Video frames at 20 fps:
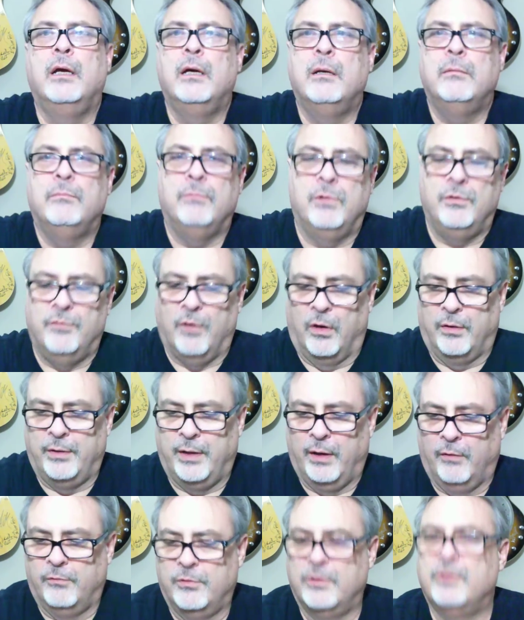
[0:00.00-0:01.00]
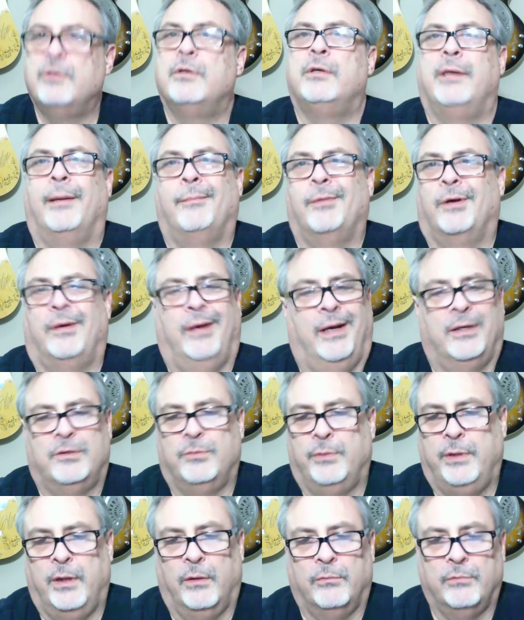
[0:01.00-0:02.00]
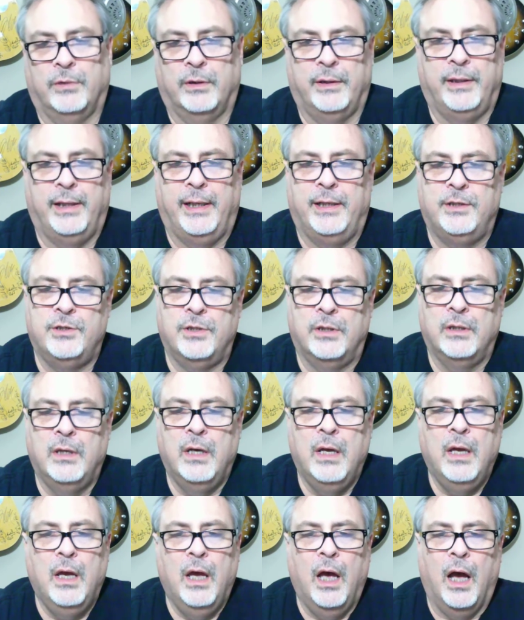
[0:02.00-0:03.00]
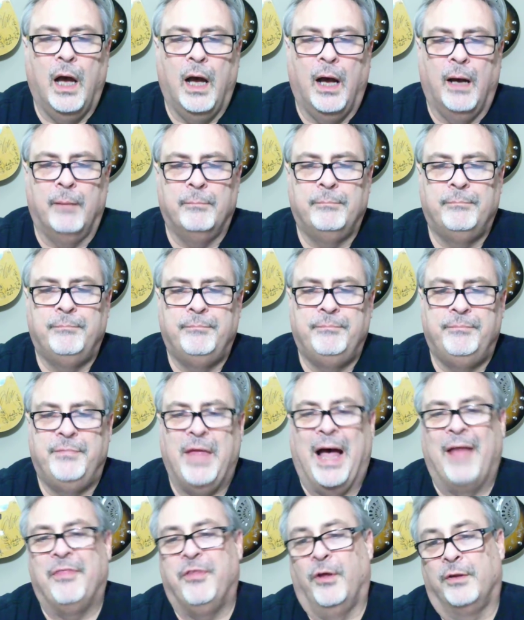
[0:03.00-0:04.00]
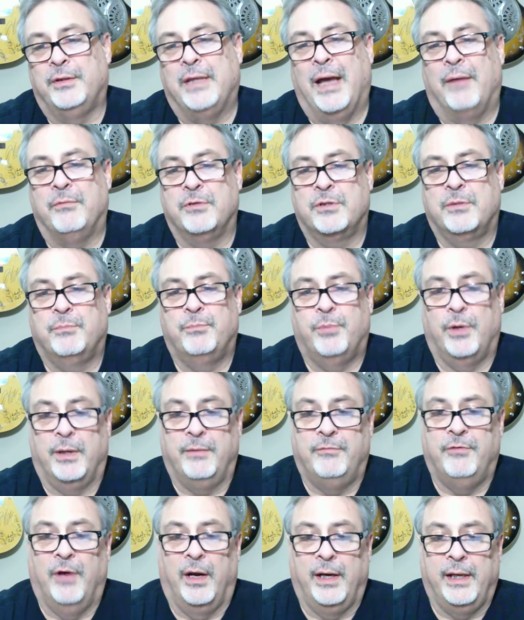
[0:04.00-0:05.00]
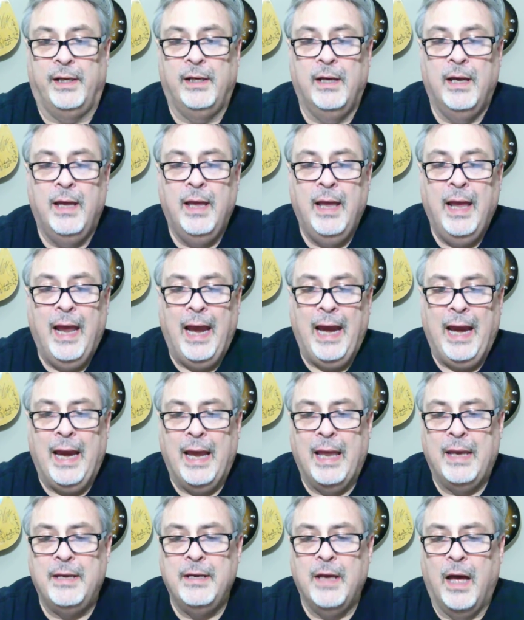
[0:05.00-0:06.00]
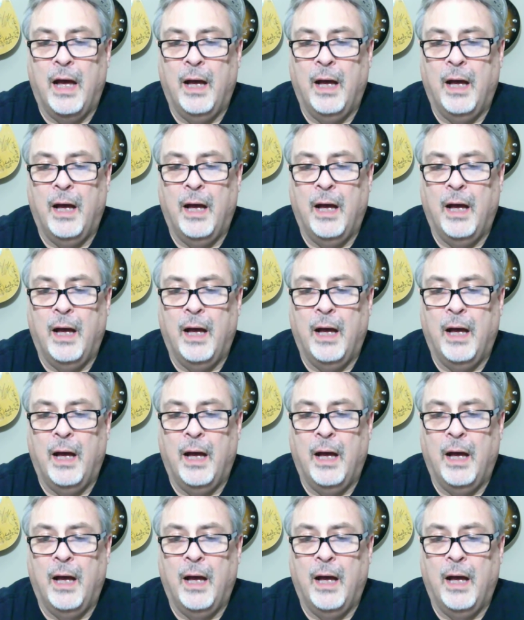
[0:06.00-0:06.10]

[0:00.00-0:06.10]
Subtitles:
move on over to the Democrats. We don't really need you. I thought that was pretty funny. And